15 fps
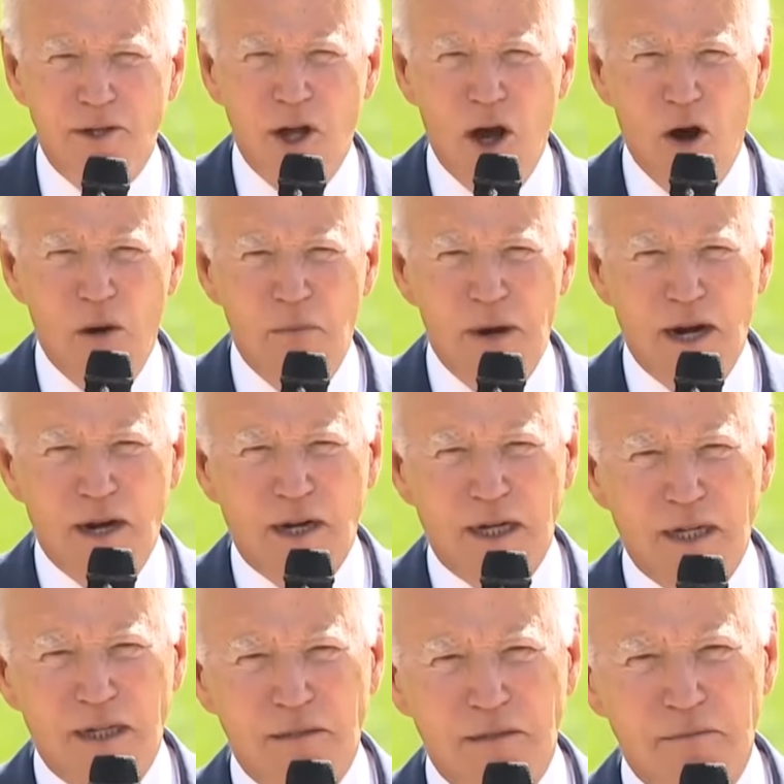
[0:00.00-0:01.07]
No
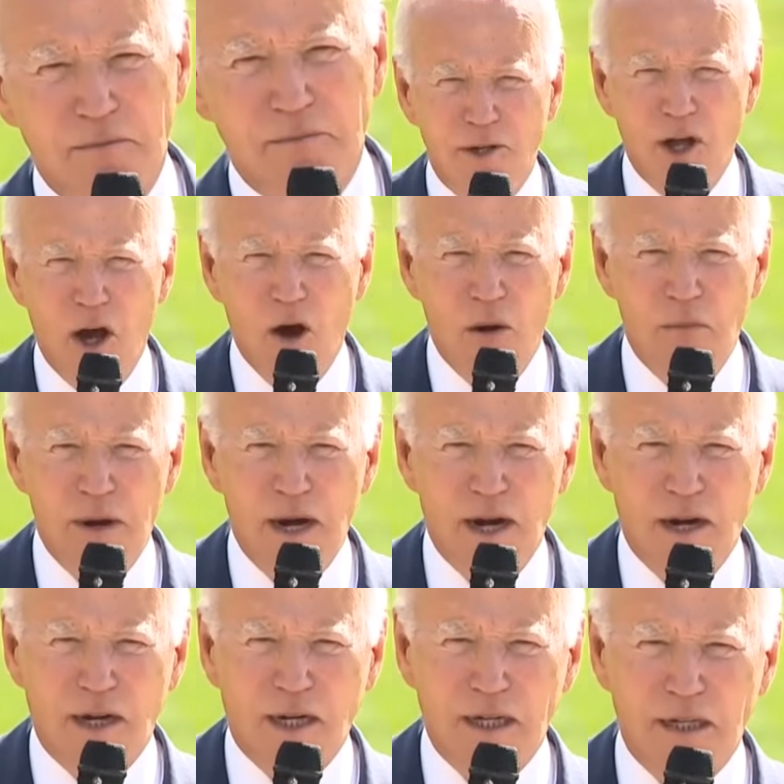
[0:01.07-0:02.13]
American. No
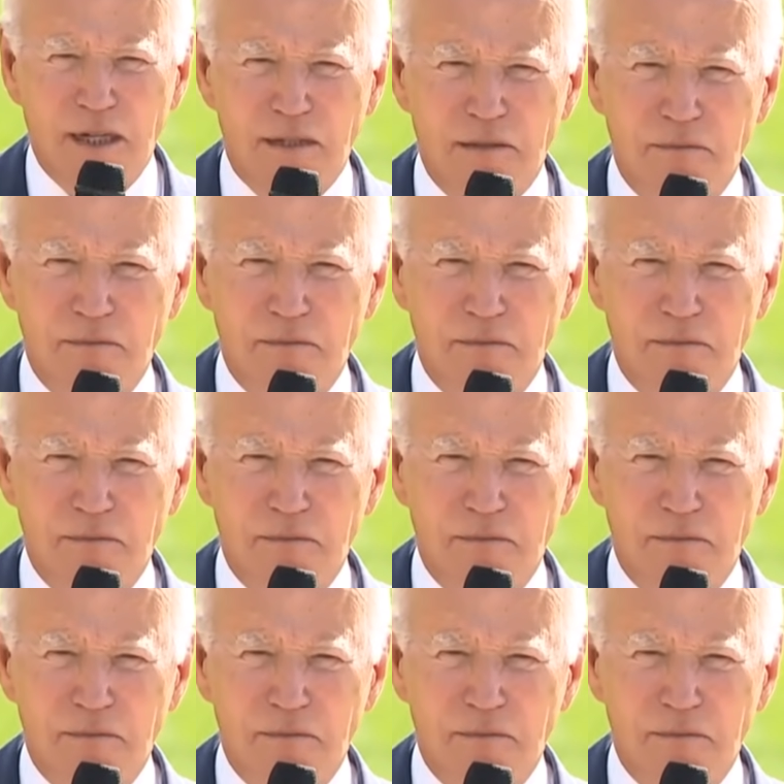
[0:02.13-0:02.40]
American.